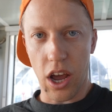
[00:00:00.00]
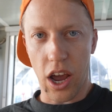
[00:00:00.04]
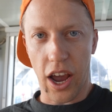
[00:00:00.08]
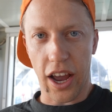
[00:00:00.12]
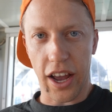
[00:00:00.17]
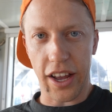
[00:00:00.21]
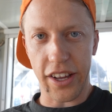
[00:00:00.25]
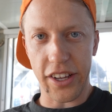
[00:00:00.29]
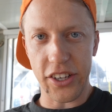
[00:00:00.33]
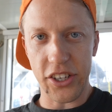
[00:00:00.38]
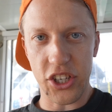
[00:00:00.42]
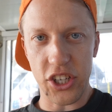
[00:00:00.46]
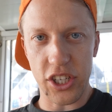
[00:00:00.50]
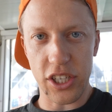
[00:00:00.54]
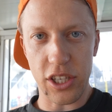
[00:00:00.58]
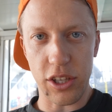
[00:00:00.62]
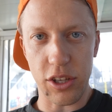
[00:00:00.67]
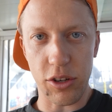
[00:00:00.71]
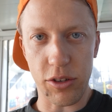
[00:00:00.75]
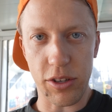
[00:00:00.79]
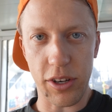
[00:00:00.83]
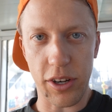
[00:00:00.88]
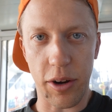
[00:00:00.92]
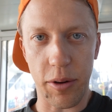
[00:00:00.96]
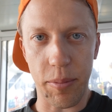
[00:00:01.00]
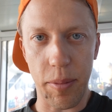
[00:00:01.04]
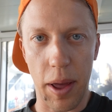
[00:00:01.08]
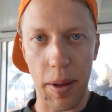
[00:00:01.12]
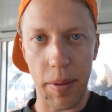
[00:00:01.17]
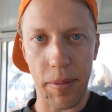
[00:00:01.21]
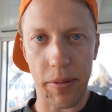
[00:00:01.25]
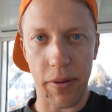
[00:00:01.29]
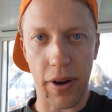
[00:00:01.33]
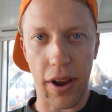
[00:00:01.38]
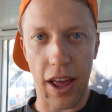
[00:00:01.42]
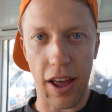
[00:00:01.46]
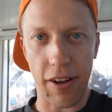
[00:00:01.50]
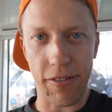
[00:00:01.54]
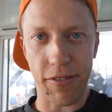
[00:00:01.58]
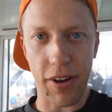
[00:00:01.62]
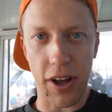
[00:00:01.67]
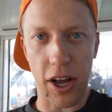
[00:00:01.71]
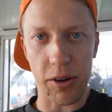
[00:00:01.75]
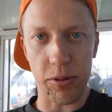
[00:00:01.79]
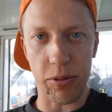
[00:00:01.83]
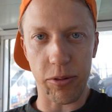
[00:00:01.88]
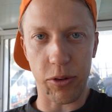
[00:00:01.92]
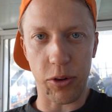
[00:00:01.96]
I just looked at a map of how
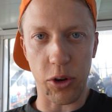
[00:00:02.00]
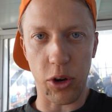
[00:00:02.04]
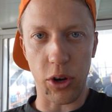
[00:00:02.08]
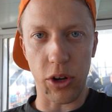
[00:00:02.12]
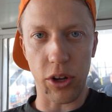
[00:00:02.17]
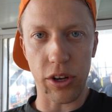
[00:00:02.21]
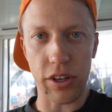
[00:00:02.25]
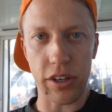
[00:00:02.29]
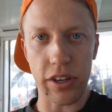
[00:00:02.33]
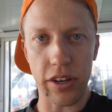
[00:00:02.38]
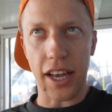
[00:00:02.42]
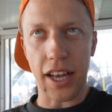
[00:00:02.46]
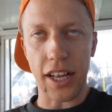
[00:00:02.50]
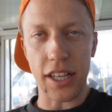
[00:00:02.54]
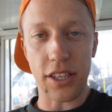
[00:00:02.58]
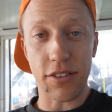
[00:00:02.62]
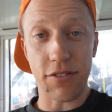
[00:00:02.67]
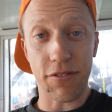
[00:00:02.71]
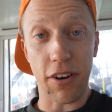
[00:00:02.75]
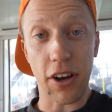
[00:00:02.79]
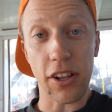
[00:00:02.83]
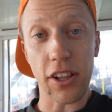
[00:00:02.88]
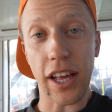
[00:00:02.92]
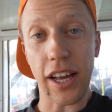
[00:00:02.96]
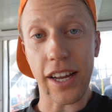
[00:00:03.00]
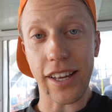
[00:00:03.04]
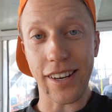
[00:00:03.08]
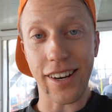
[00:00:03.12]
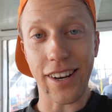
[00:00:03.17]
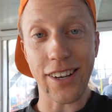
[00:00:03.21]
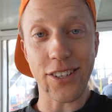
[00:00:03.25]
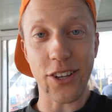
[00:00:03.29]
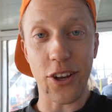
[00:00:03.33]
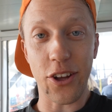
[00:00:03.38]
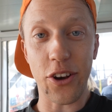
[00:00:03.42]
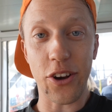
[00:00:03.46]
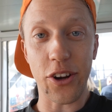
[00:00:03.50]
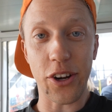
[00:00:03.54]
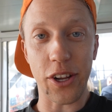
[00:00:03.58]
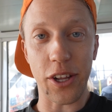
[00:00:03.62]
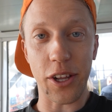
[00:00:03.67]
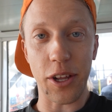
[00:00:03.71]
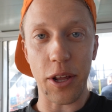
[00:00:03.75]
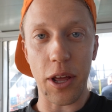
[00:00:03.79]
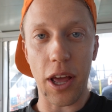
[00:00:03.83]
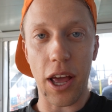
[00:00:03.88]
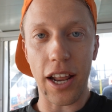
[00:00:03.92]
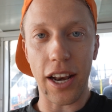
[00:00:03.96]
far we've gone. It's felt like an
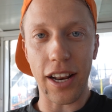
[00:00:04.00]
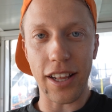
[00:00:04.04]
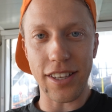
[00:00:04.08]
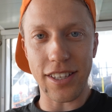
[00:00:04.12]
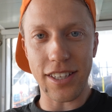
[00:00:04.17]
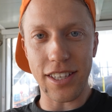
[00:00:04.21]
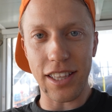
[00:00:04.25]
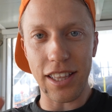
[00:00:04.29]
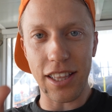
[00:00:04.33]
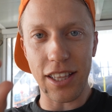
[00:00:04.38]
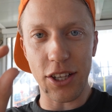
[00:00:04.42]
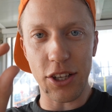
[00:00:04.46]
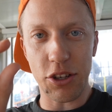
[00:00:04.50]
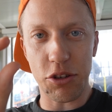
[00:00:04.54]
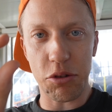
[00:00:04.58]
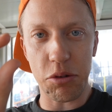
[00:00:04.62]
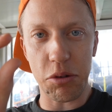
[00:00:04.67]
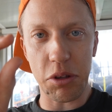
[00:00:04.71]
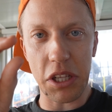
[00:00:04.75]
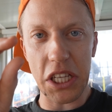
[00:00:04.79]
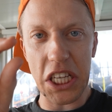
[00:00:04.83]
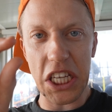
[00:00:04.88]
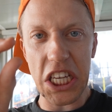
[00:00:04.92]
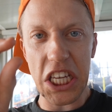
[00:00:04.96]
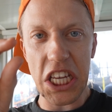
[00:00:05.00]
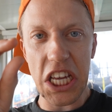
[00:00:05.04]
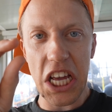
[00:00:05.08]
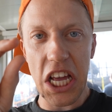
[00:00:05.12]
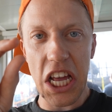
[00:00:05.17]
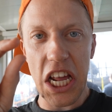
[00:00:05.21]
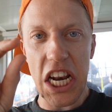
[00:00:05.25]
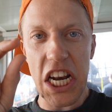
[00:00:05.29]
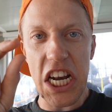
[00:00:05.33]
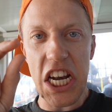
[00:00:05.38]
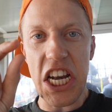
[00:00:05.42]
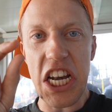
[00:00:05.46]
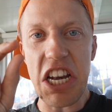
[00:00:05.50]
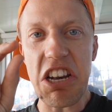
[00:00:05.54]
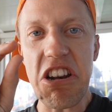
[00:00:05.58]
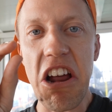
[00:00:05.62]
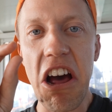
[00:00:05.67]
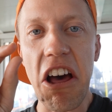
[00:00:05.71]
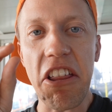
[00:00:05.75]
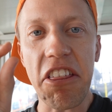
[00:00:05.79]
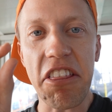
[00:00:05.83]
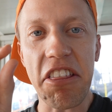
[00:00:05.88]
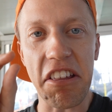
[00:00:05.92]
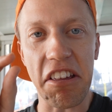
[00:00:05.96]
eternity and it's literally
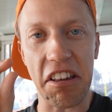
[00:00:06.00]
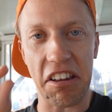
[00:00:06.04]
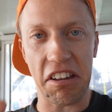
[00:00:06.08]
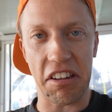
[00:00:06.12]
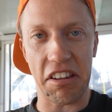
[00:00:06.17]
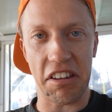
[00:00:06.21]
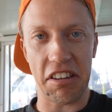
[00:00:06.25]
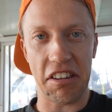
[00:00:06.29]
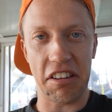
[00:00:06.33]
nothing.